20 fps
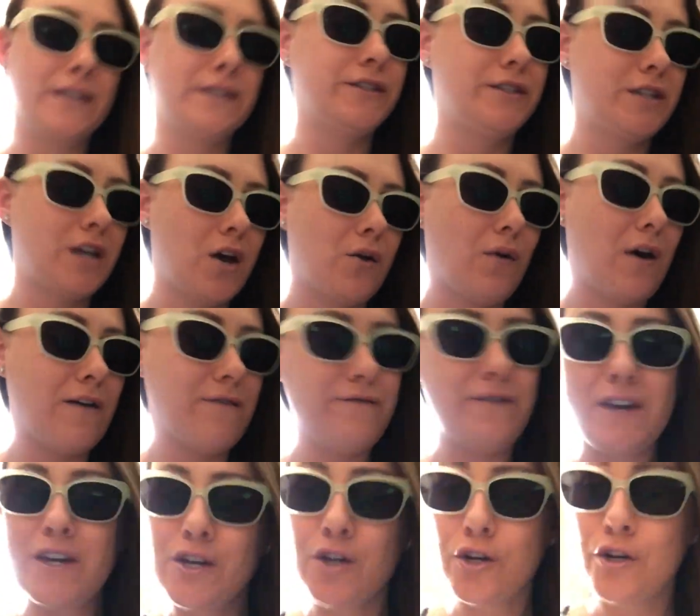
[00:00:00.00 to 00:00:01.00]
And so I
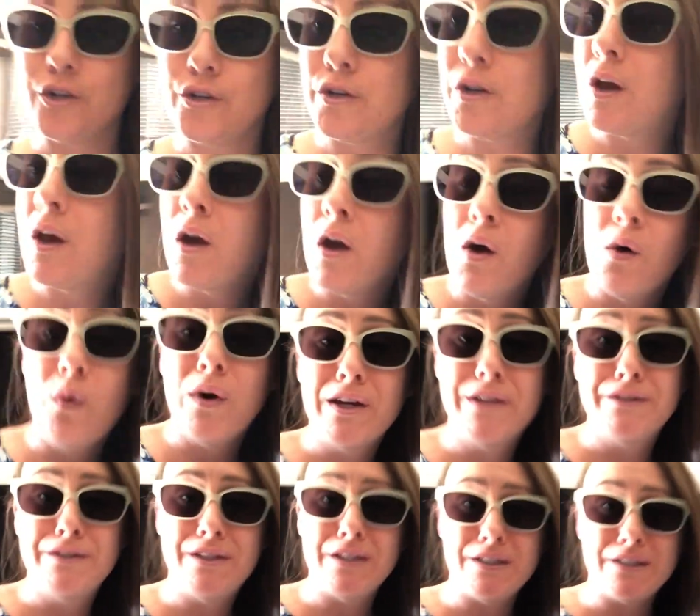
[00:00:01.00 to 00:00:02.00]
figured we
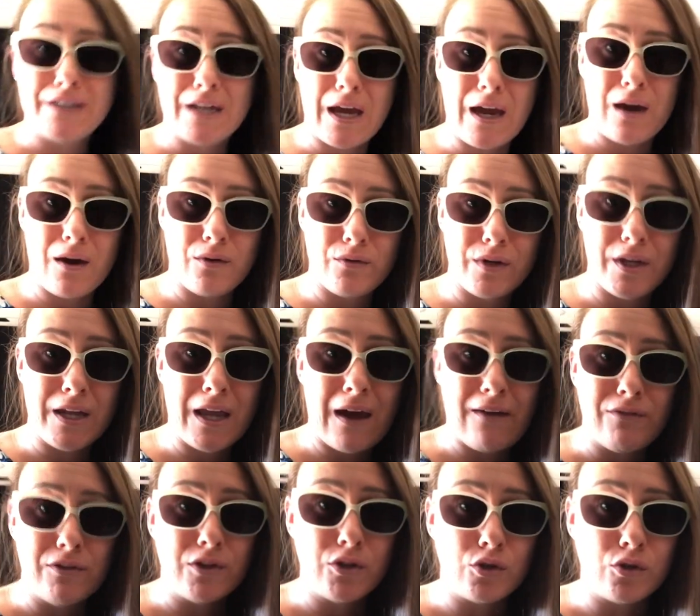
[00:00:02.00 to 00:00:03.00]
could sit down and
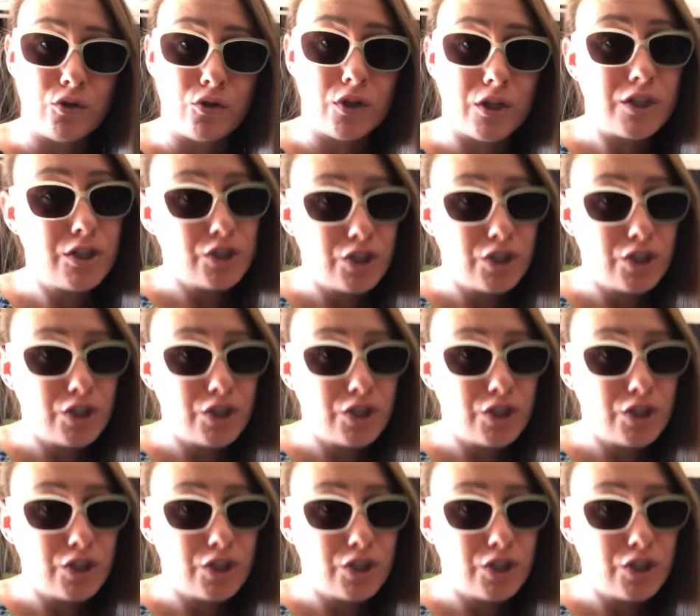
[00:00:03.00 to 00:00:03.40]
have a little